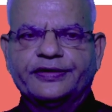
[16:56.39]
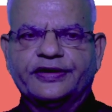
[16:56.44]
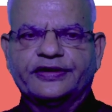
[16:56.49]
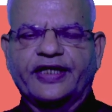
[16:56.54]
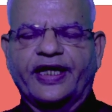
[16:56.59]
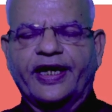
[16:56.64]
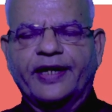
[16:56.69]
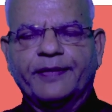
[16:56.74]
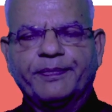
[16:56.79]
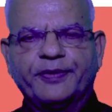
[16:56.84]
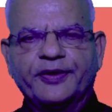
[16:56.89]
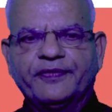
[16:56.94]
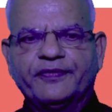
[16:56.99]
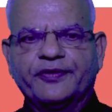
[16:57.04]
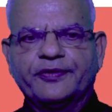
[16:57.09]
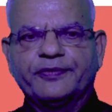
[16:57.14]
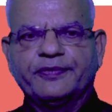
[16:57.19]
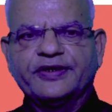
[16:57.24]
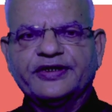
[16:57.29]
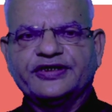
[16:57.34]
The therapy
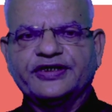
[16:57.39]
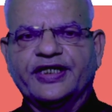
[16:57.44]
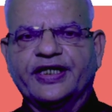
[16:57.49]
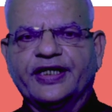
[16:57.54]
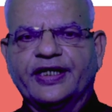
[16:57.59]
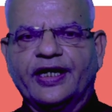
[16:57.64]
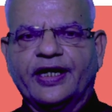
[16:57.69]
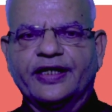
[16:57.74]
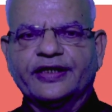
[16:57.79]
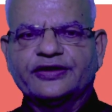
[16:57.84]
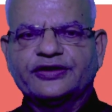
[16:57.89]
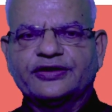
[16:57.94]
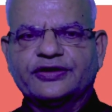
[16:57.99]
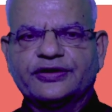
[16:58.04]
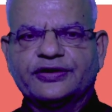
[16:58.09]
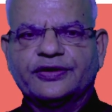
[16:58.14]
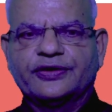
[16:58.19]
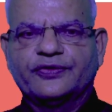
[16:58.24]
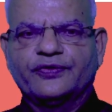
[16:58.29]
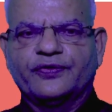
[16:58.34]
would be GnRH,
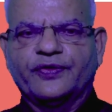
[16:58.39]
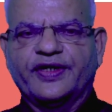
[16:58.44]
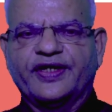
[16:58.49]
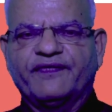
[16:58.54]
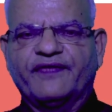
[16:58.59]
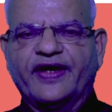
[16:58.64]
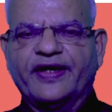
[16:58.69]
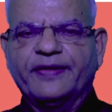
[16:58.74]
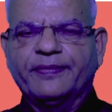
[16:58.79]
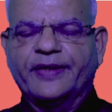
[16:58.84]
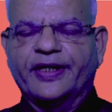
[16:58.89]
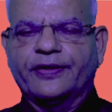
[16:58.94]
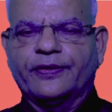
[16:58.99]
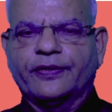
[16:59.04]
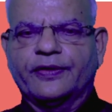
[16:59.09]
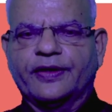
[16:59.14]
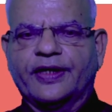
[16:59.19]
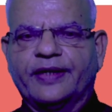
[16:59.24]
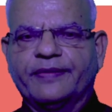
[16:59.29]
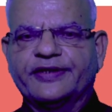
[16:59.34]
25
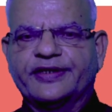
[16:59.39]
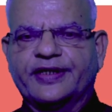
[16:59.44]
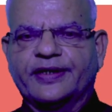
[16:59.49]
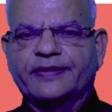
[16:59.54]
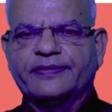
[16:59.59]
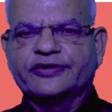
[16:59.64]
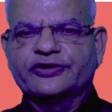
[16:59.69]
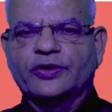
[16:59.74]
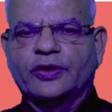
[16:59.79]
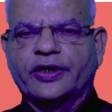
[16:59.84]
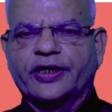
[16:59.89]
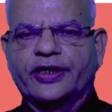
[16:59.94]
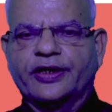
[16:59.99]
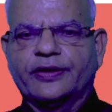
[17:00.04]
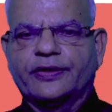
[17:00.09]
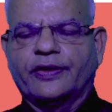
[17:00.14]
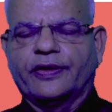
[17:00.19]
microgram intramuscular,